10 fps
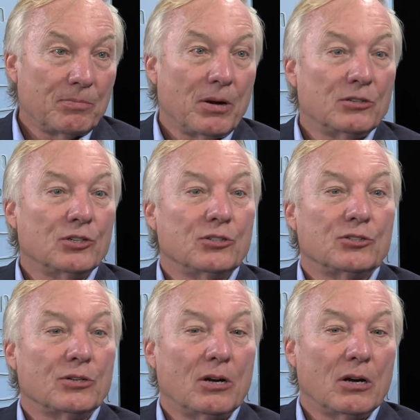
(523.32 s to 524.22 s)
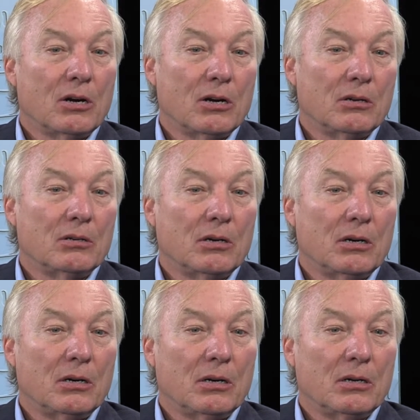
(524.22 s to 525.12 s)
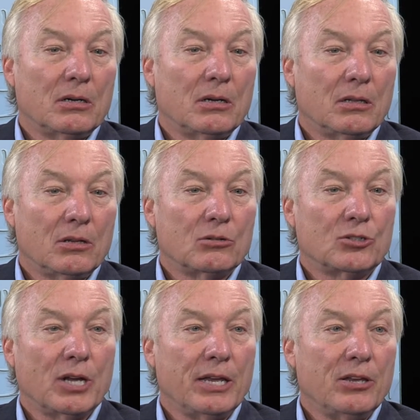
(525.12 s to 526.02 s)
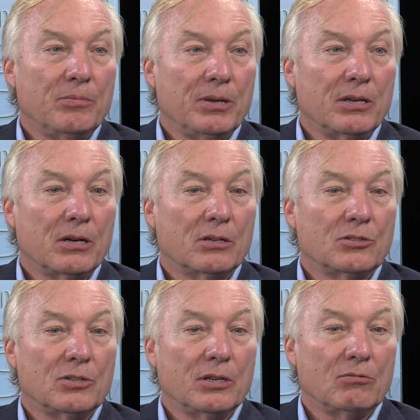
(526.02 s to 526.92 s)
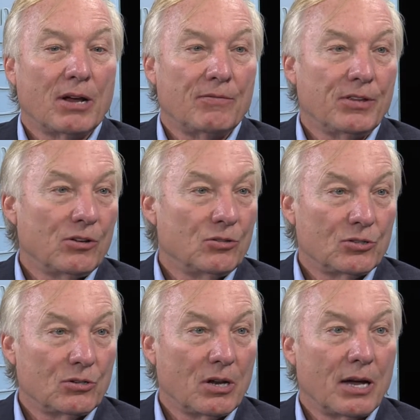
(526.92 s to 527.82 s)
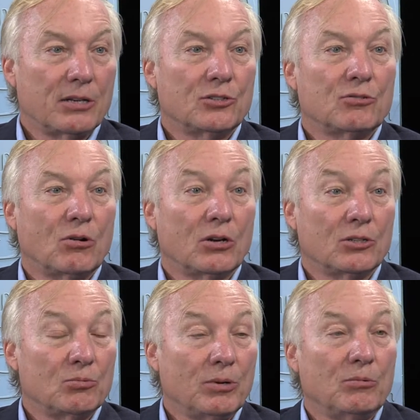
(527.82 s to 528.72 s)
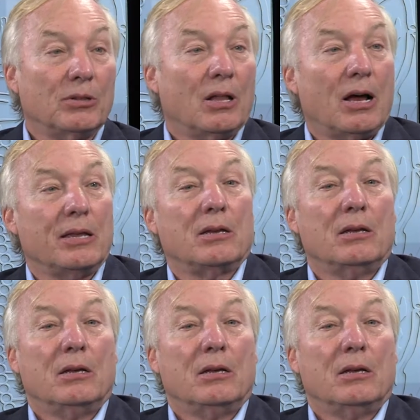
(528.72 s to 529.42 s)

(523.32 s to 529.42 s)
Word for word: budgets are uh, a little shaky because the revenues are not as strong as we would like.